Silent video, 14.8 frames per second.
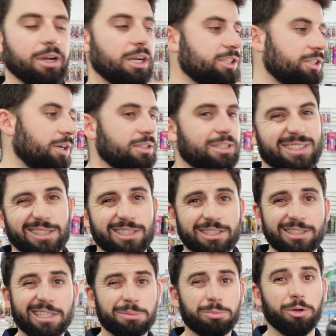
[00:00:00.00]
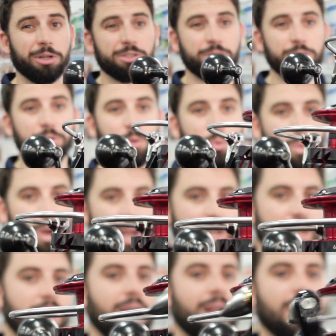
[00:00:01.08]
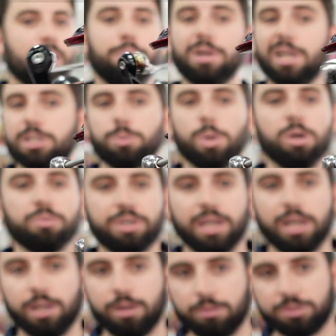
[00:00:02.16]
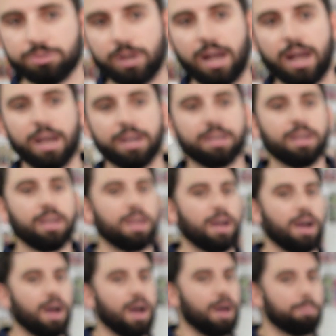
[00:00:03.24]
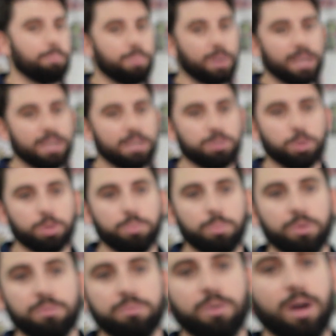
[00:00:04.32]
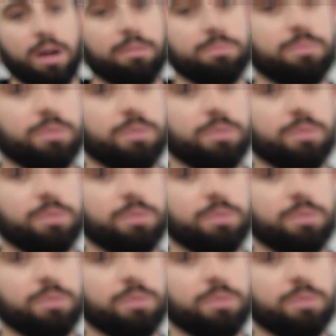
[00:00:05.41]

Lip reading: ratio, so that's a 6.2 to 1. They put out 12 kilo of drag, P 2.5,